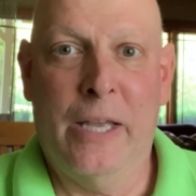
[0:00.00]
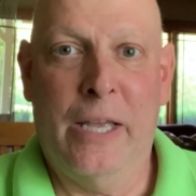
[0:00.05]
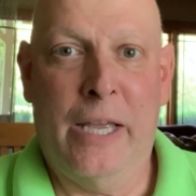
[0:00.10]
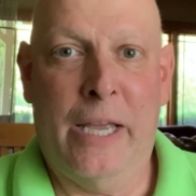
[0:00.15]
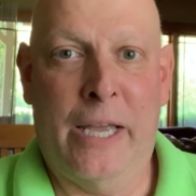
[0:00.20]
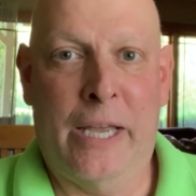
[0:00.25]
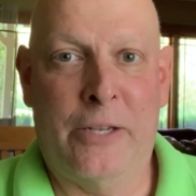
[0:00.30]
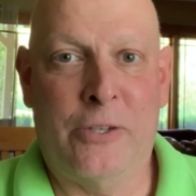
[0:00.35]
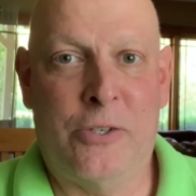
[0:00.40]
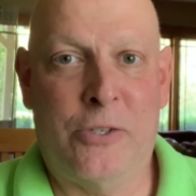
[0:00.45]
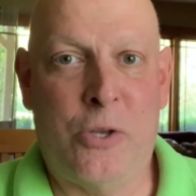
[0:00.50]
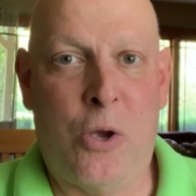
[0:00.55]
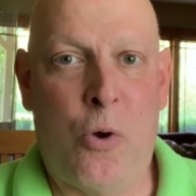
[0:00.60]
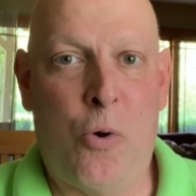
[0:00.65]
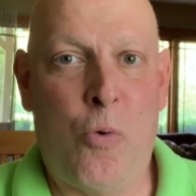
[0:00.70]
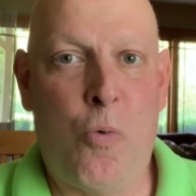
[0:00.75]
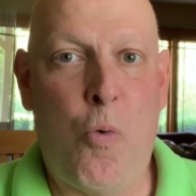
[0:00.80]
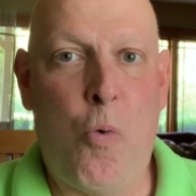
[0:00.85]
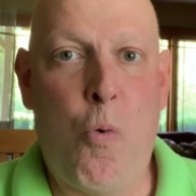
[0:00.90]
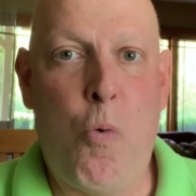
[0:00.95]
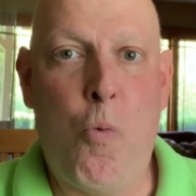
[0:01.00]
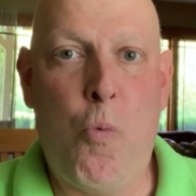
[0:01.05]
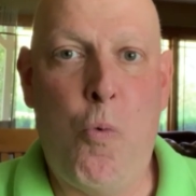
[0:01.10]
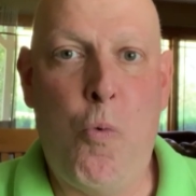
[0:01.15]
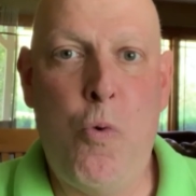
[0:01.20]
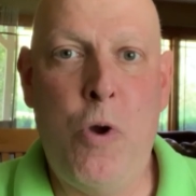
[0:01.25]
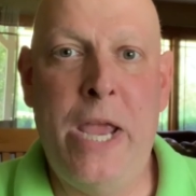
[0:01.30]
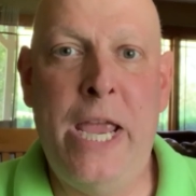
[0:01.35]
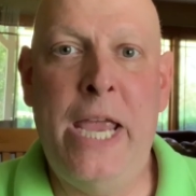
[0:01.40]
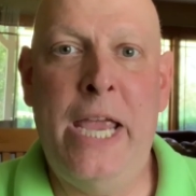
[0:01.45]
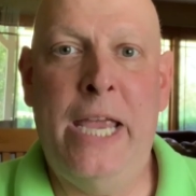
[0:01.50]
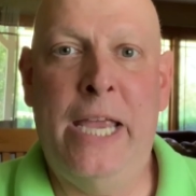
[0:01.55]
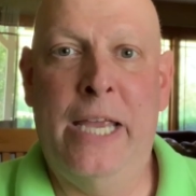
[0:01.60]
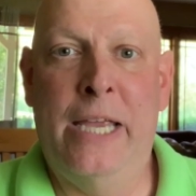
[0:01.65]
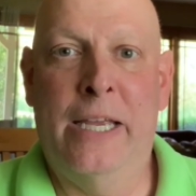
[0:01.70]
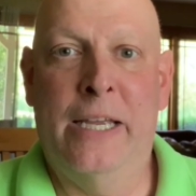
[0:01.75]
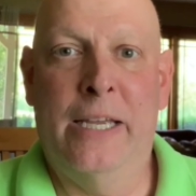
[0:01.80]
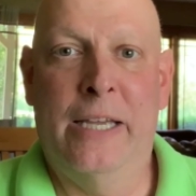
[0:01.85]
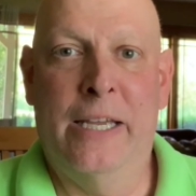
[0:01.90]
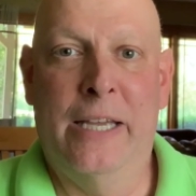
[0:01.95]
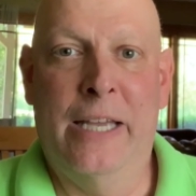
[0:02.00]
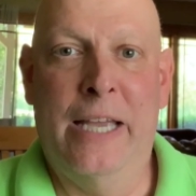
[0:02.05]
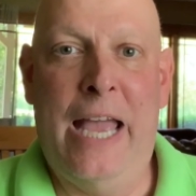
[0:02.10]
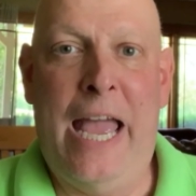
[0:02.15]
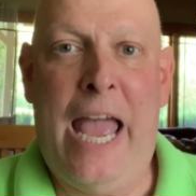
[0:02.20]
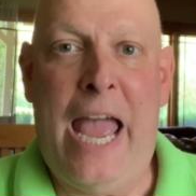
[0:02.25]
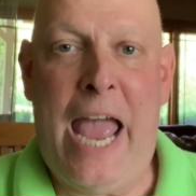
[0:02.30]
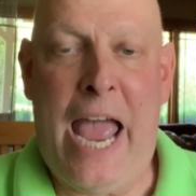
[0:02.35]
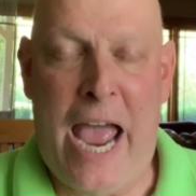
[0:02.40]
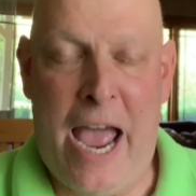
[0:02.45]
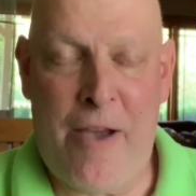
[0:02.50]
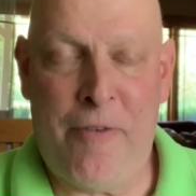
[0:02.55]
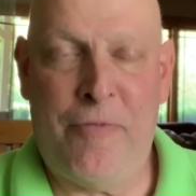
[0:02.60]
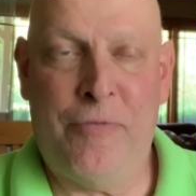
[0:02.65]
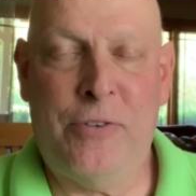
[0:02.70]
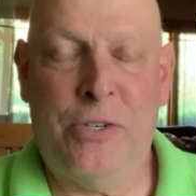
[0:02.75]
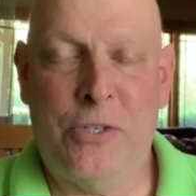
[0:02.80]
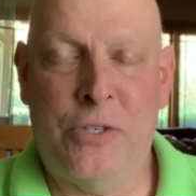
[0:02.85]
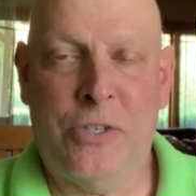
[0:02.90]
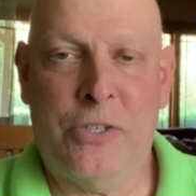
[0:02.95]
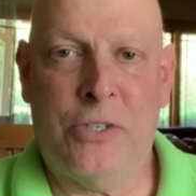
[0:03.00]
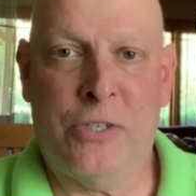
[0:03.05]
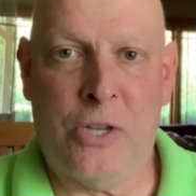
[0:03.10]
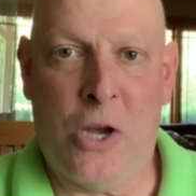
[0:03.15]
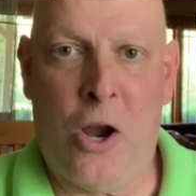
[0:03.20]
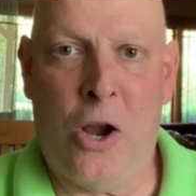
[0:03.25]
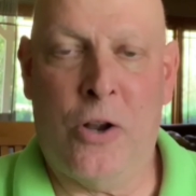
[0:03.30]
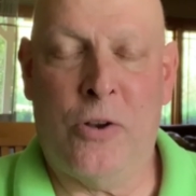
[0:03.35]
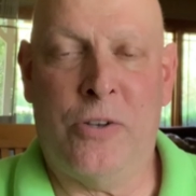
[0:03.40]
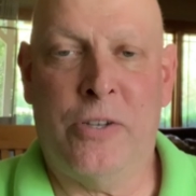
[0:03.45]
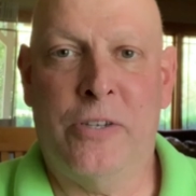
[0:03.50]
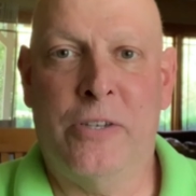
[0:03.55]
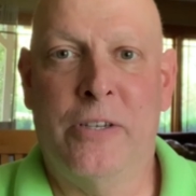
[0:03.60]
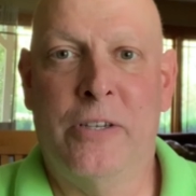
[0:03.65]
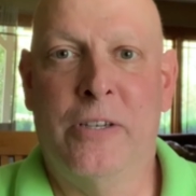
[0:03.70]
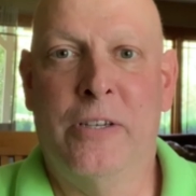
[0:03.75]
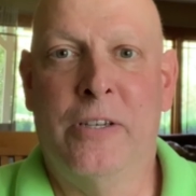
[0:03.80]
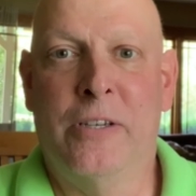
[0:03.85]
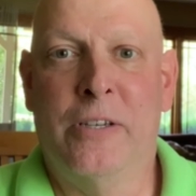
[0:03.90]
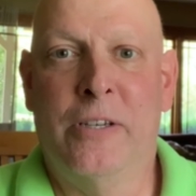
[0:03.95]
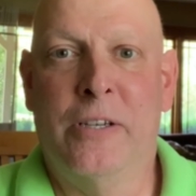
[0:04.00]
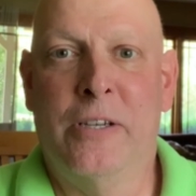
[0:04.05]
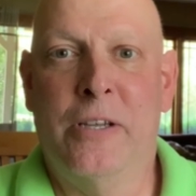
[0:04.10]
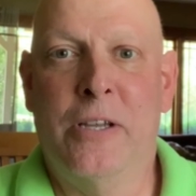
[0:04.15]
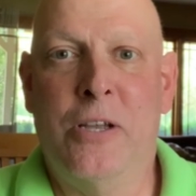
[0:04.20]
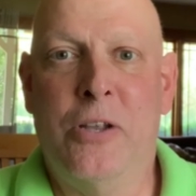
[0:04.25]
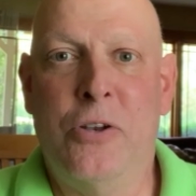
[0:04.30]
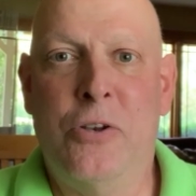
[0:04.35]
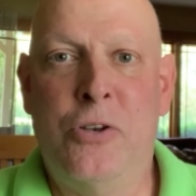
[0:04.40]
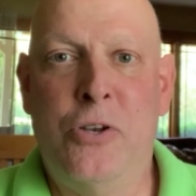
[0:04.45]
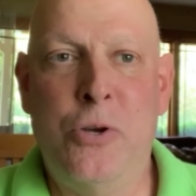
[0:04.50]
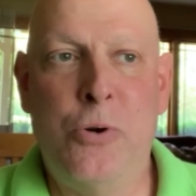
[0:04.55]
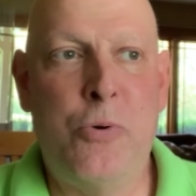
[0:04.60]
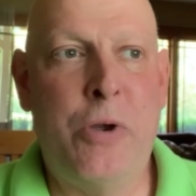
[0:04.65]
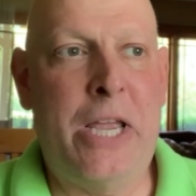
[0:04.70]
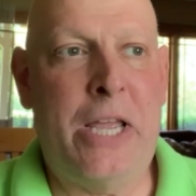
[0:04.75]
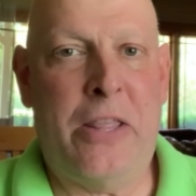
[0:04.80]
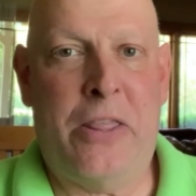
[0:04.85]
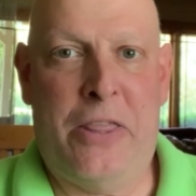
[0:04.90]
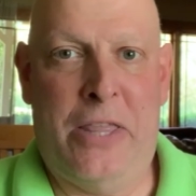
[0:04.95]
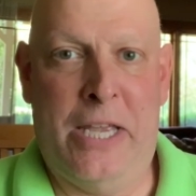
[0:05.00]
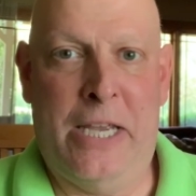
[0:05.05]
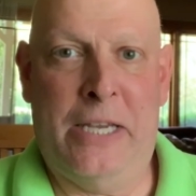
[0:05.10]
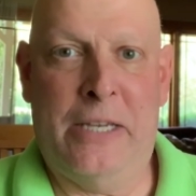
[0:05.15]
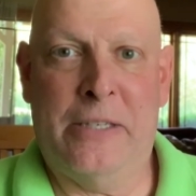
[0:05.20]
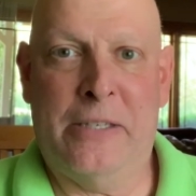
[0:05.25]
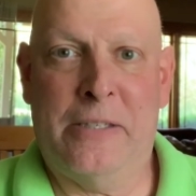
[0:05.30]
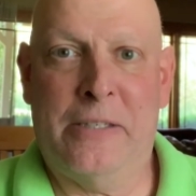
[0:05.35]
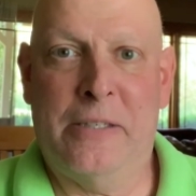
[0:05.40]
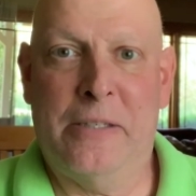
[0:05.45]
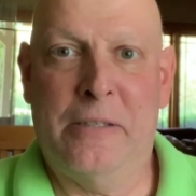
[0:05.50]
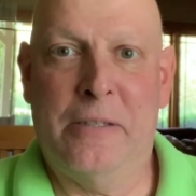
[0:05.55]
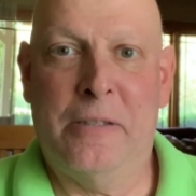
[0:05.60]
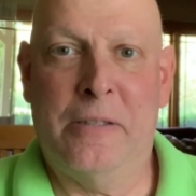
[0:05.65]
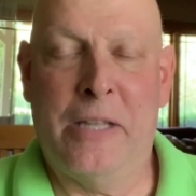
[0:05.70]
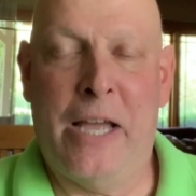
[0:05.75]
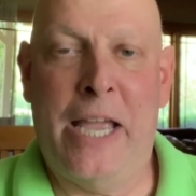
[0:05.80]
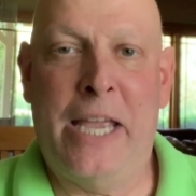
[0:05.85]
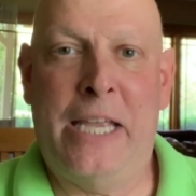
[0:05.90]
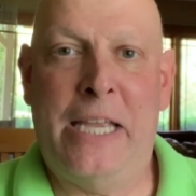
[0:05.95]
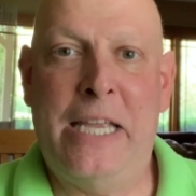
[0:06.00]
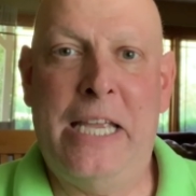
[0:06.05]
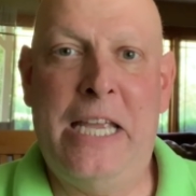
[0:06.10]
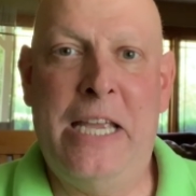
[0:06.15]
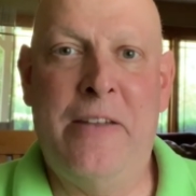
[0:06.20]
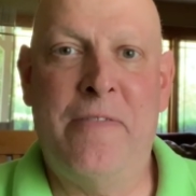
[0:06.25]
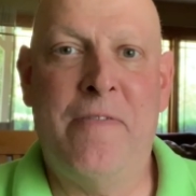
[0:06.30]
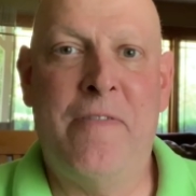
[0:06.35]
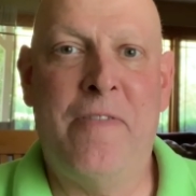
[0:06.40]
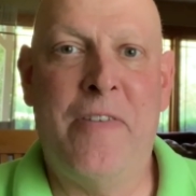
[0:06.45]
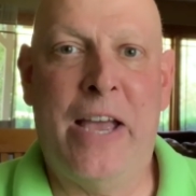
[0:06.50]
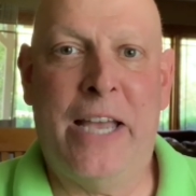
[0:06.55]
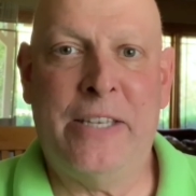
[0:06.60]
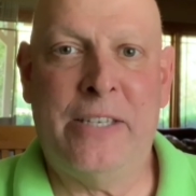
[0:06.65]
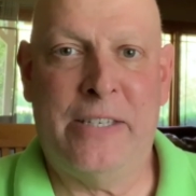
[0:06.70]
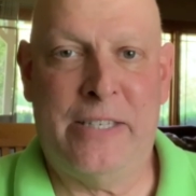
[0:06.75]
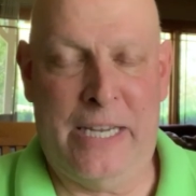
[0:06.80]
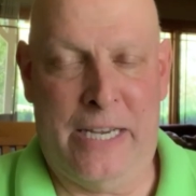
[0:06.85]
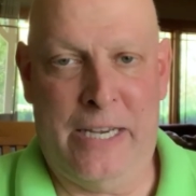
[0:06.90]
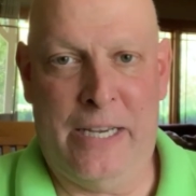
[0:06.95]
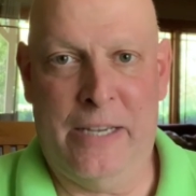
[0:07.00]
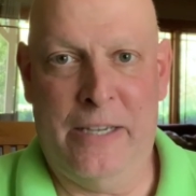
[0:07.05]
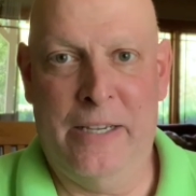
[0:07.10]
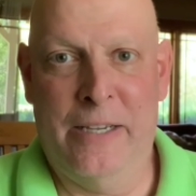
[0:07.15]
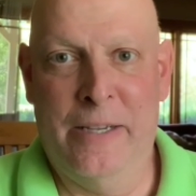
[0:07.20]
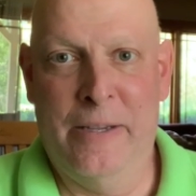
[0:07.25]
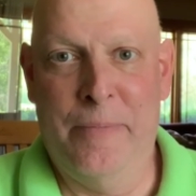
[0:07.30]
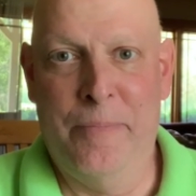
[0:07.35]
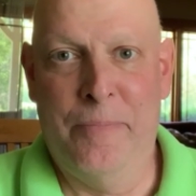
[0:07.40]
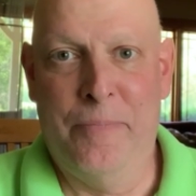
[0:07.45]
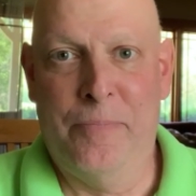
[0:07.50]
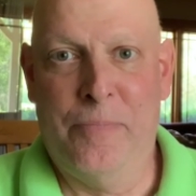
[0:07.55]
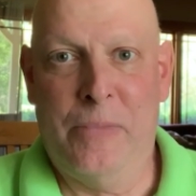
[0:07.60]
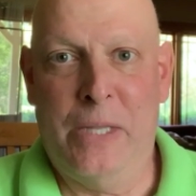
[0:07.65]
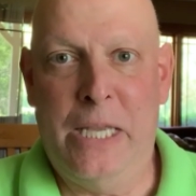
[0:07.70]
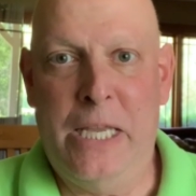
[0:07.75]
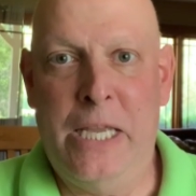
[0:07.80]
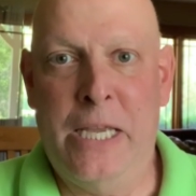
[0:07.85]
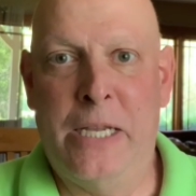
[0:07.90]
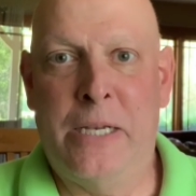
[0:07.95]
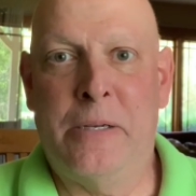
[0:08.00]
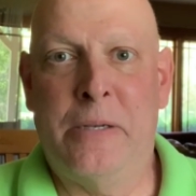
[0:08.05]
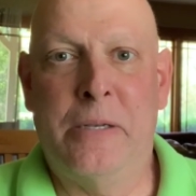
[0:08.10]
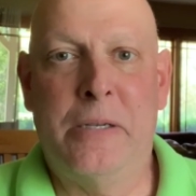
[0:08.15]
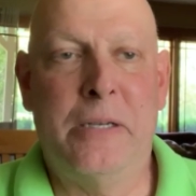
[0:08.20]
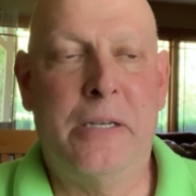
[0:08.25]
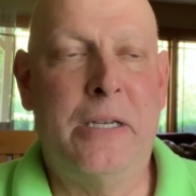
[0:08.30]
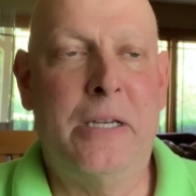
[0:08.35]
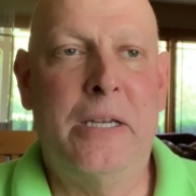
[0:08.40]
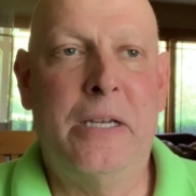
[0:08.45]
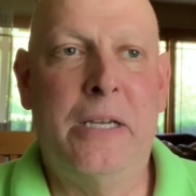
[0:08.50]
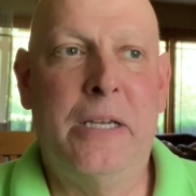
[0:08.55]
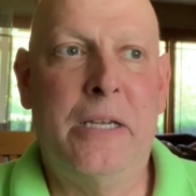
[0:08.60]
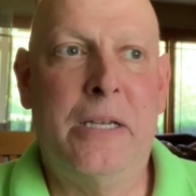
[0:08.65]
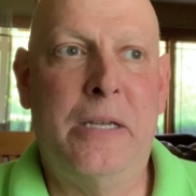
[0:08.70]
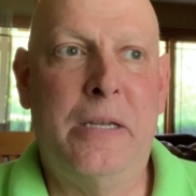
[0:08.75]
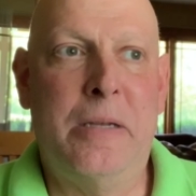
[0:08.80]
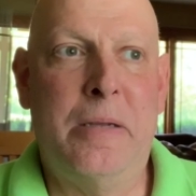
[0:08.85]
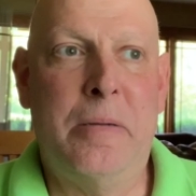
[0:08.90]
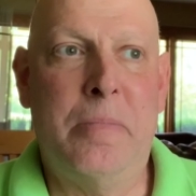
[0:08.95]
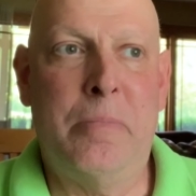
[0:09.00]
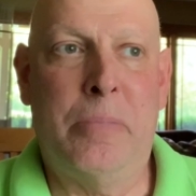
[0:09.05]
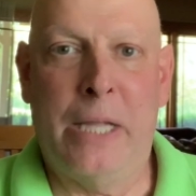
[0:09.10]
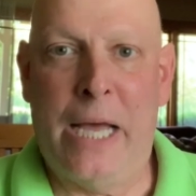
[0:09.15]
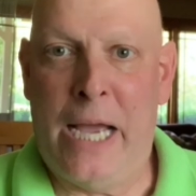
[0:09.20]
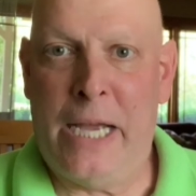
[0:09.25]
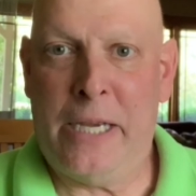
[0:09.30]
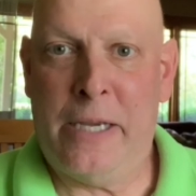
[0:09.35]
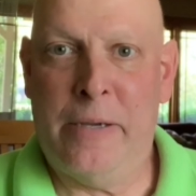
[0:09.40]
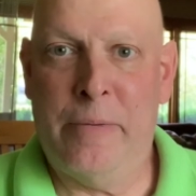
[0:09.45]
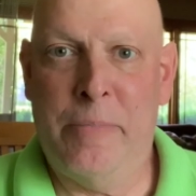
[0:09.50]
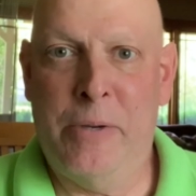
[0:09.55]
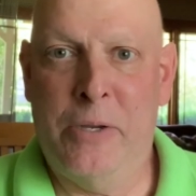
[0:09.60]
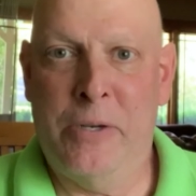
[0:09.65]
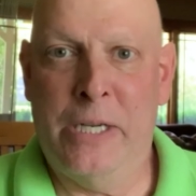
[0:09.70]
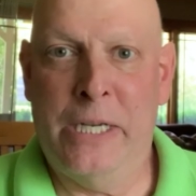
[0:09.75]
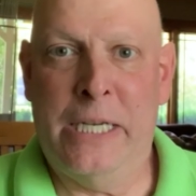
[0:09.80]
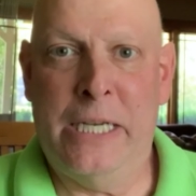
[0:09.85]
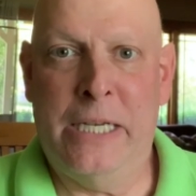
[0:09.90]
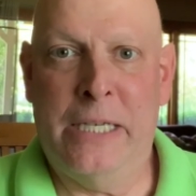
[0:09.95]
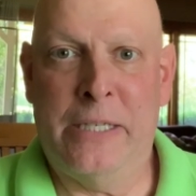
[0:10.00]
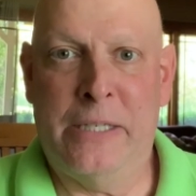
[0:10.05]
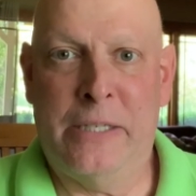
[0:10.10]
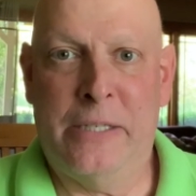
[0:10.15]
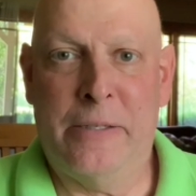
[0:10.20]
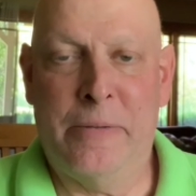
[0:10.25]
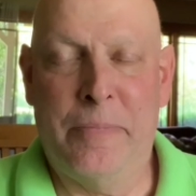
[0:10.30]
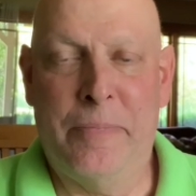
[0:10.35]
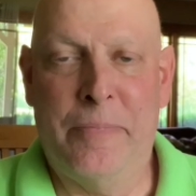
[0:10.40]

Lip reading: And so we have to start doing things like investing in Black communities,